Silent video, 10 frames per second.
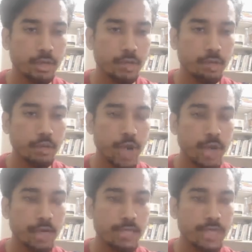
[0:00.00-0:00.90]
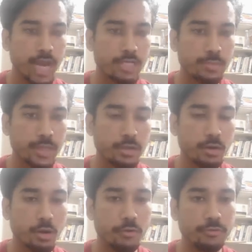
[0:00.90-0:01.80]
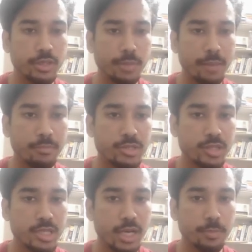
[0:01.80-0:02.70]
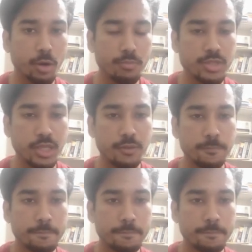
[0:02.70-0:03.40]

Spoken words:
to add attachment of the MIME message helper object.